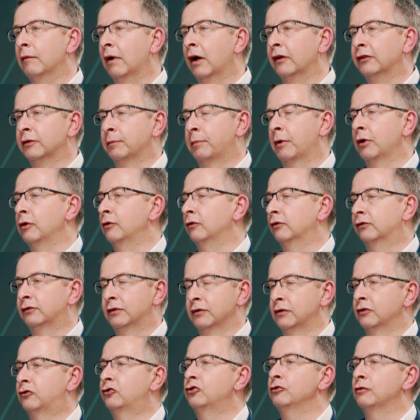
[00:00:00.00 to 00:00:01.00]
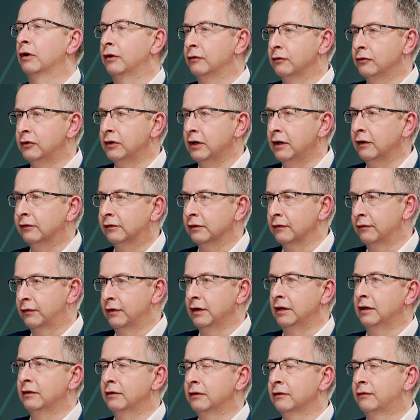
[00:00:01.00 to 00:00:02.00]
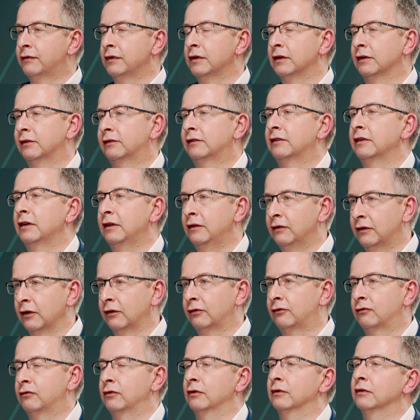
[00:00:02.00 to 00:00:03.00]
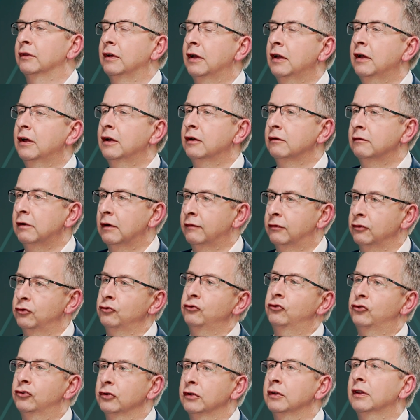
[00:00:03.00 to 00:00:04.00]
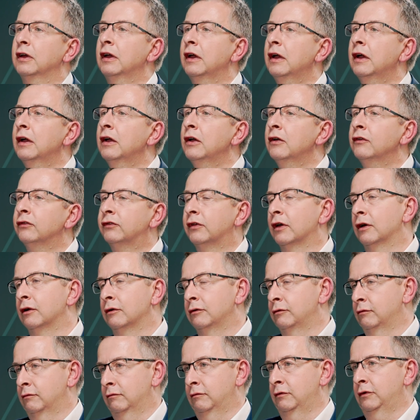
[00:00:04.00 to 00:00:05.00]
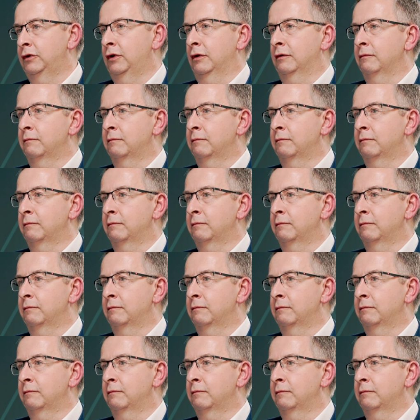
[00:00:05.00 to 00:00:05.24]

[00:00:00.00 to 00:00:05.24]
as opposed to the 200 years of the, the first industrial revolution. So, you know,